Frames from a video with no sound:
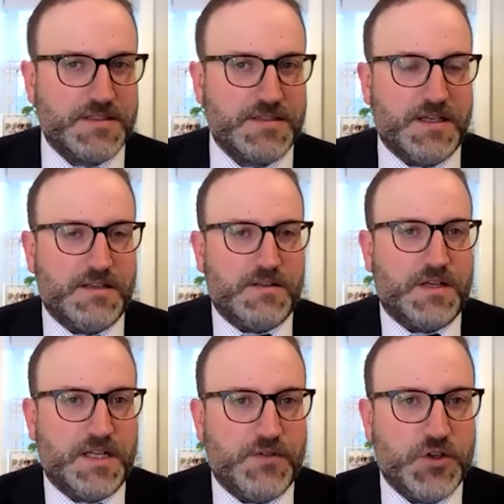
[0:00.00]
kind
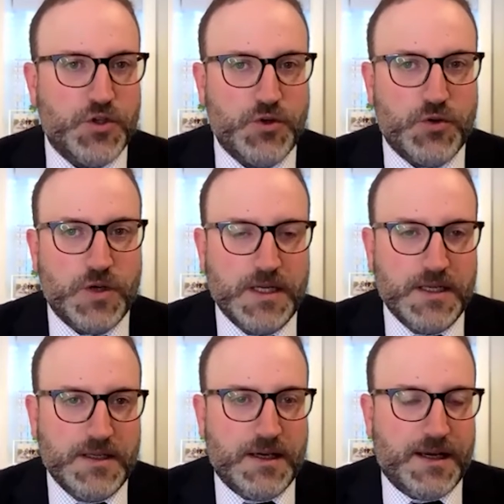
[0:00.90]
of a new
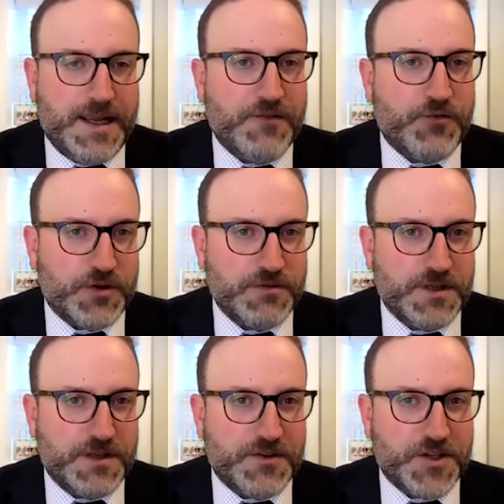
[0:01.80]
effort
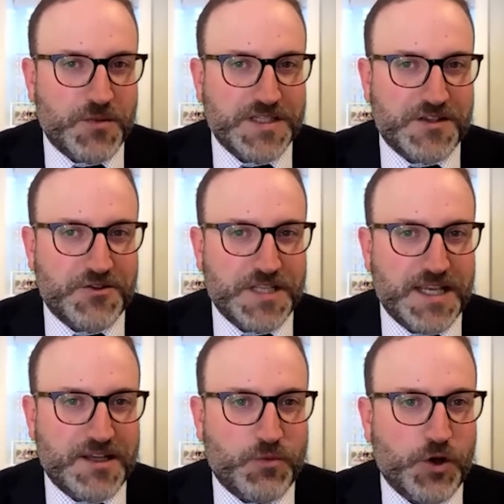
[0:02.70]
that the committee's
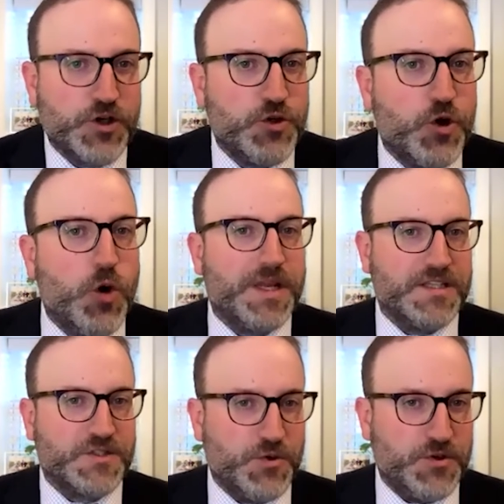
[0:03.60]
undertaken. What are you hoping
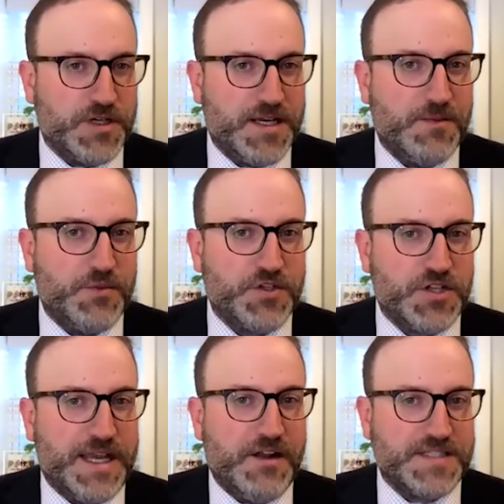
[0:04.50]
it's going to accomplish,
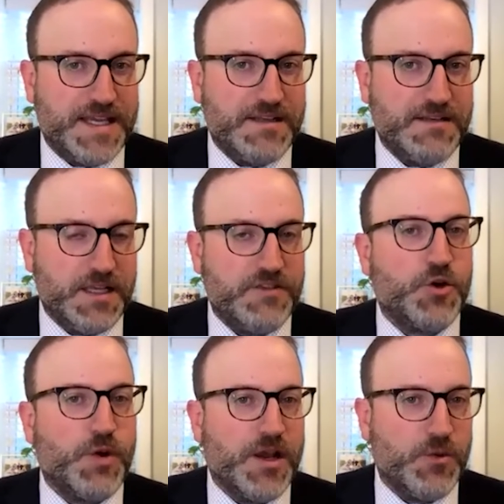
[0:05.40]
and how does that lay the
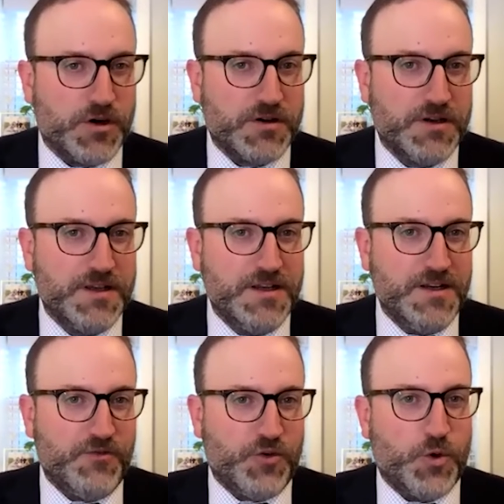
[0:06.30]
groundwork
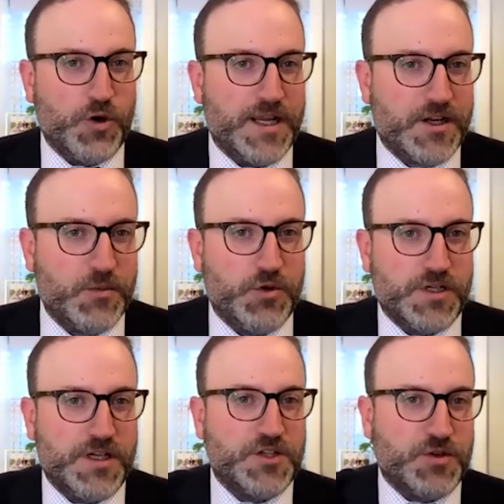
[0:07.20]
for a more equitable
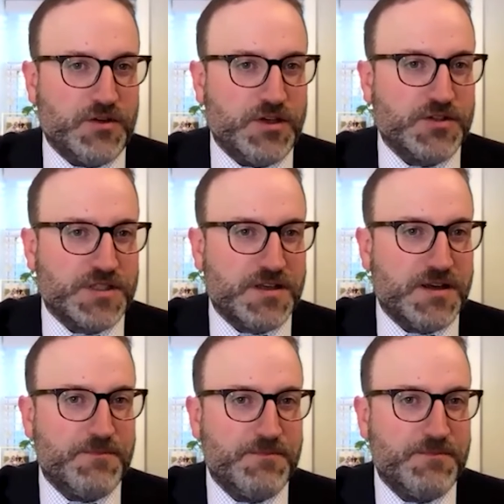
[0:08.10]
country in the years to come?